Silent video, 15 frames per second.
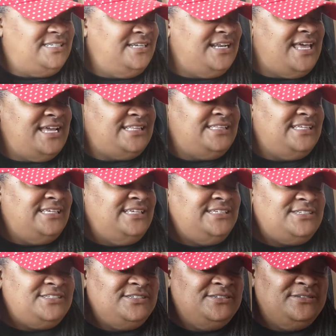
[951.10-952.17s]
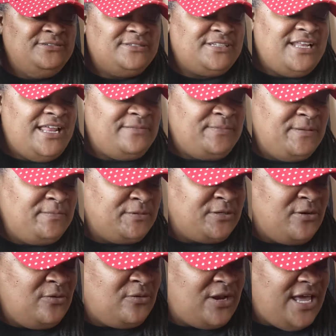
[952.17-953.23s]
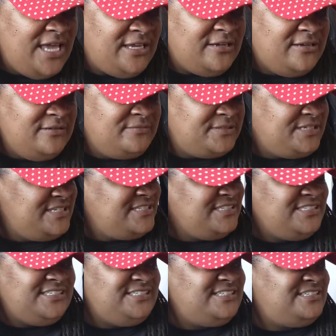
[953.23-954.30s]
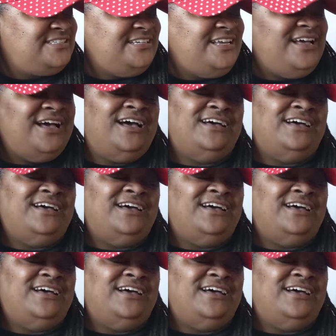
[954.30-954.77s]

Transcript: Do you like these shoes? A lot of people don't like them because it's just...